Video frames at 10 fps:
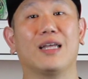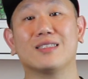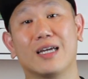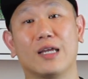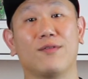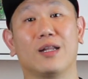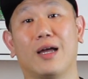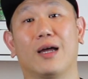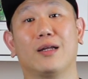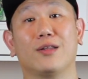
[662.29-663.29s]

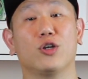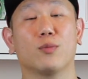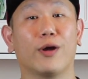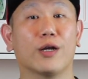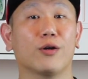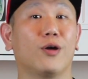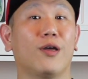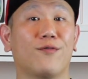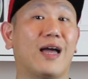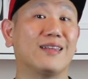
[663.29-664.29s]
a deal breaker.
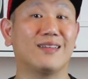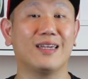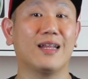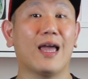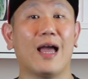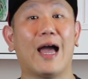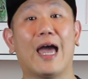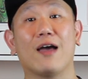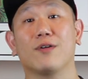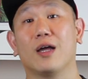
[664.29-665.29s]
If I did
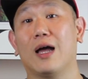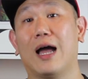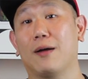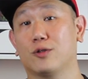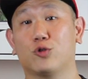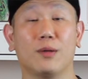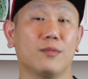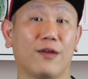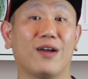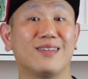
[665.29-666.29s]
have
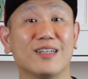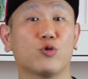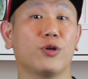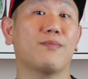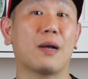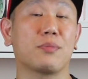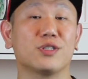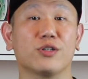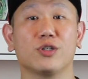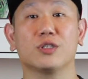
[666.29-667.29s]
trim my
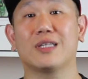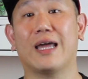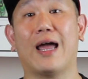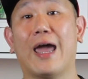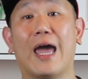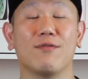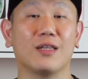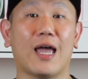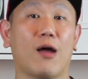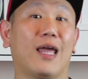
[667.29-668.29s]
positions that I have
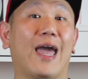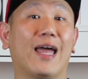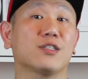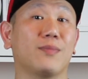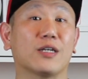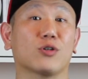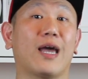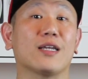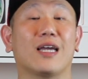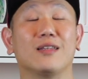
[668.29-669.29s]
in now and I had some extra
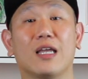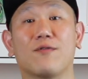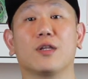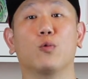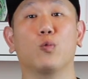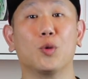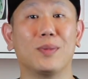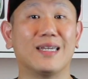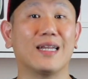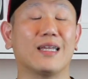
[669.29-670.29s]
cash, I definitely would
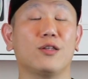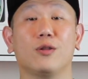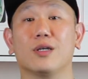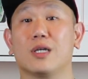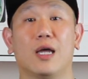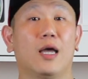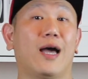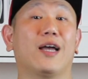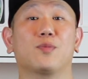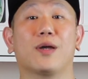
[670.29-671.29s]
be getting into this,
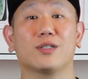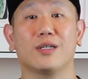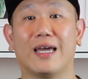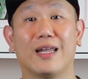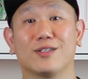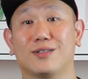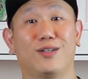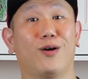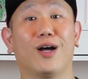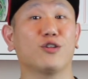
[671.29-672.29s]
especially that it's
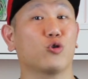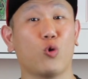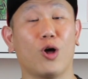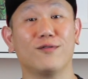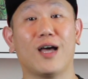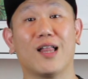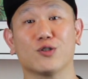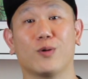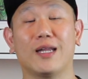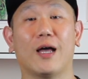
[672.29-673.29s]
under
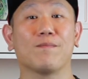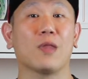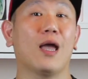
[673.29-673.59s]
$12 right now.